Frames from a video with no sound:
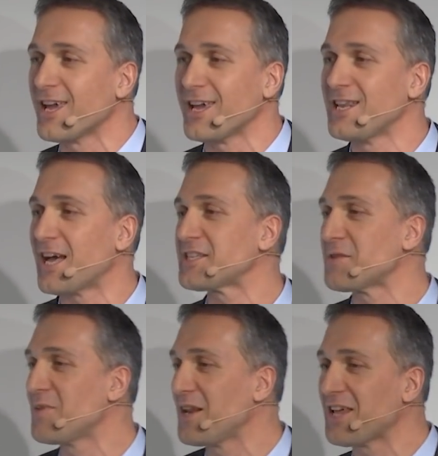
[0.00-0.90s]
in
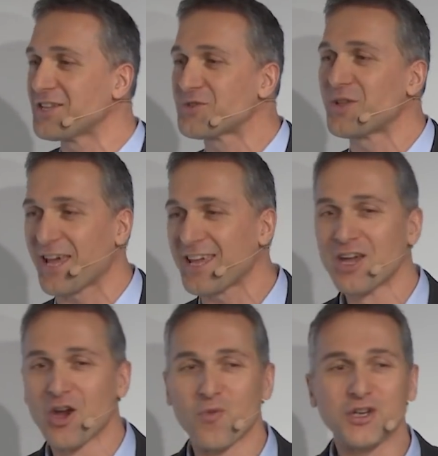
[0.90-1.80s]
Light+Building today
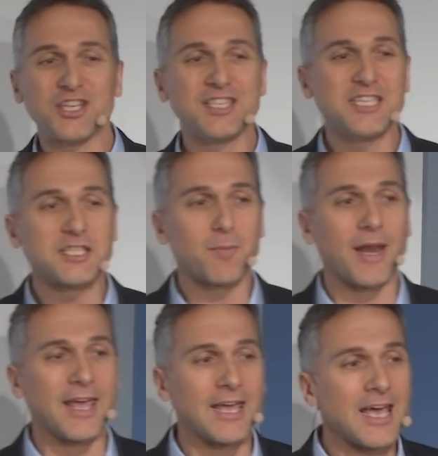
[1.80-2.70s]
which is
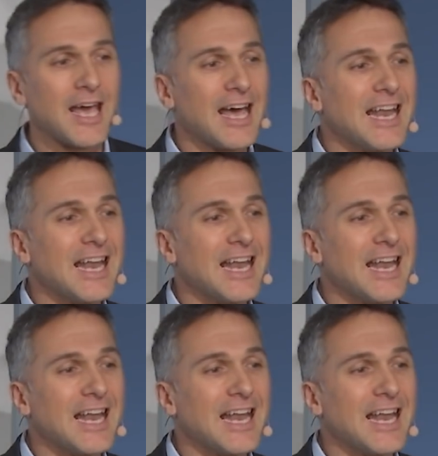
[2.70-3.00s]
displaying